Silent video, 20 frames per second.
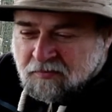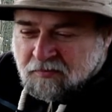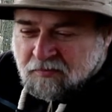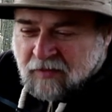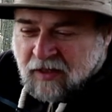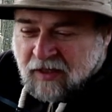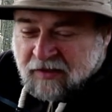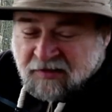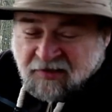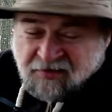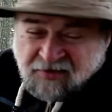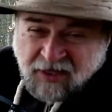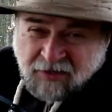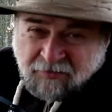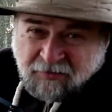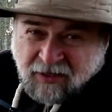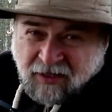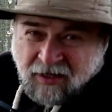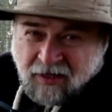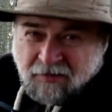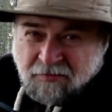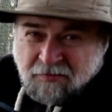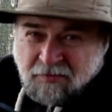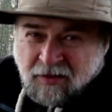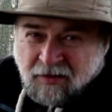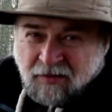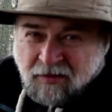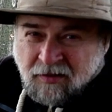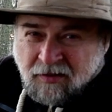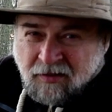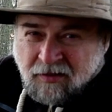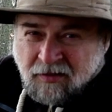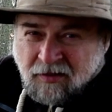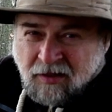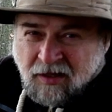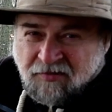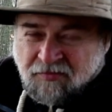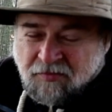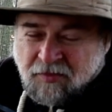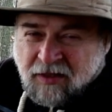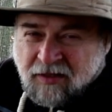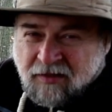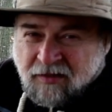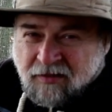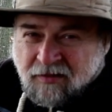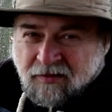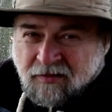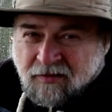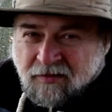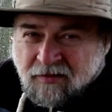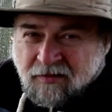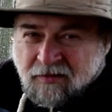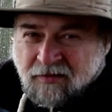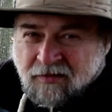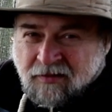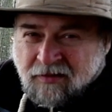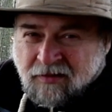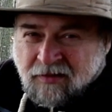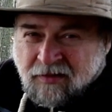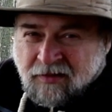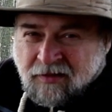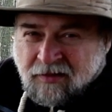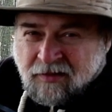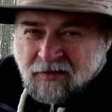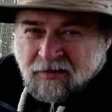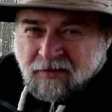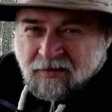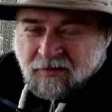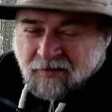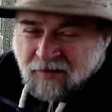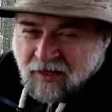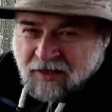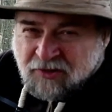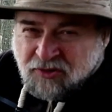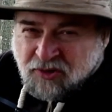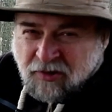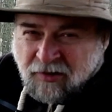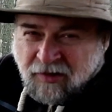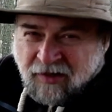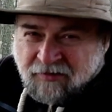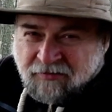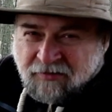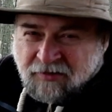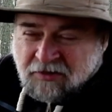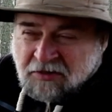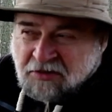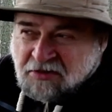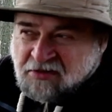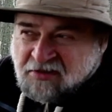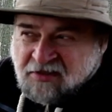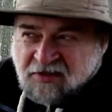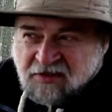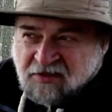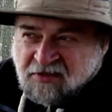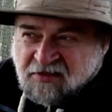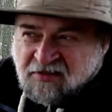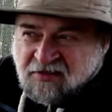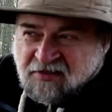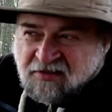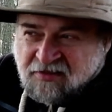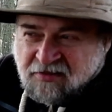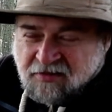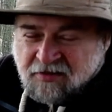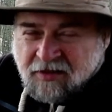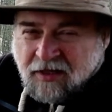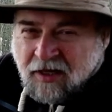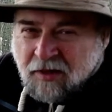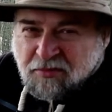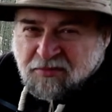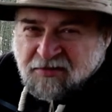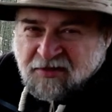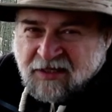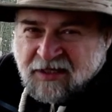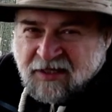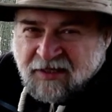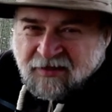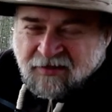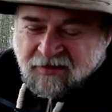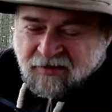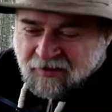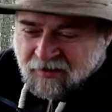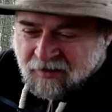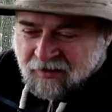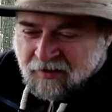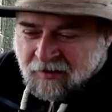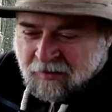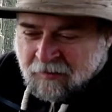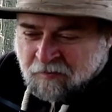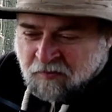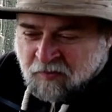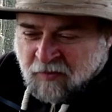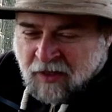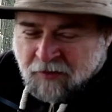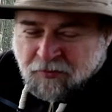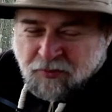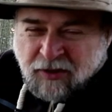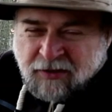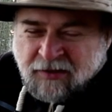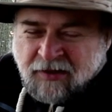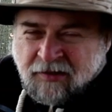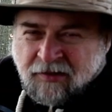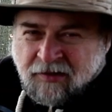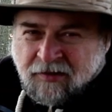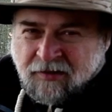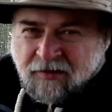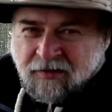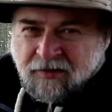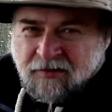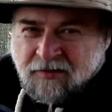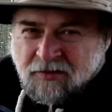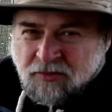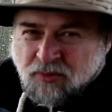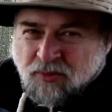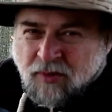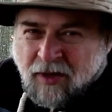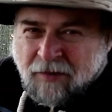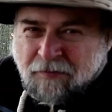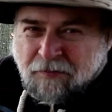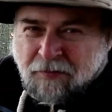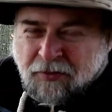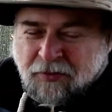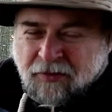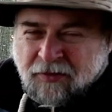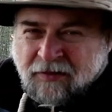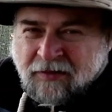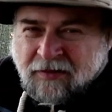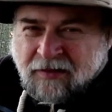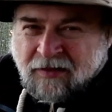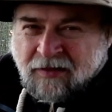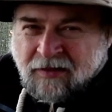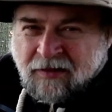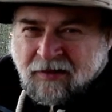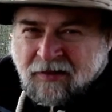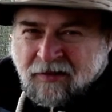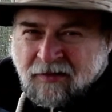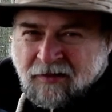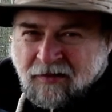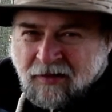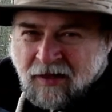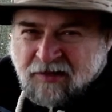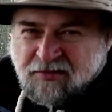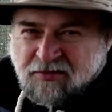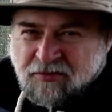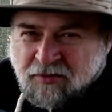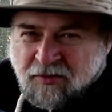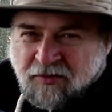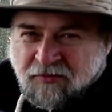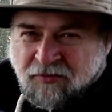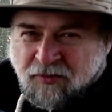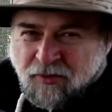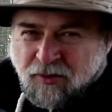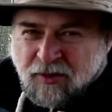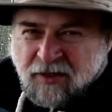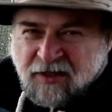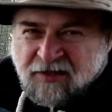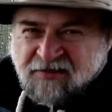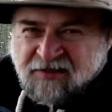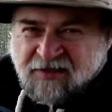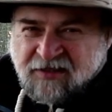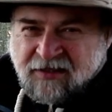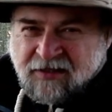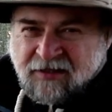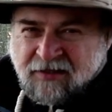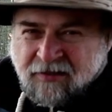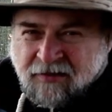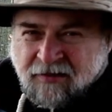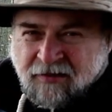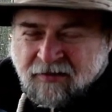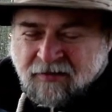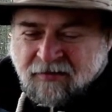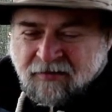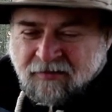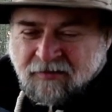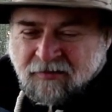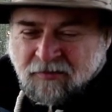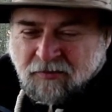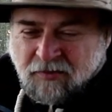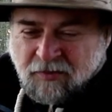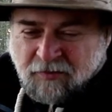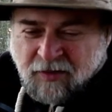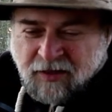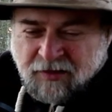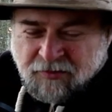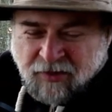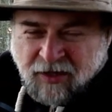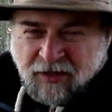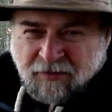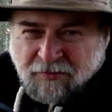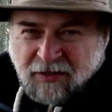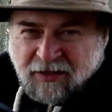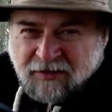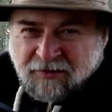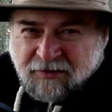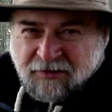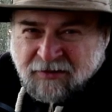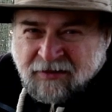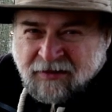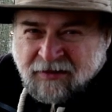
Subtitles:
At the same time, I've been a nature lover since I was a kid. I practically grew up next to a forest with my grandmother,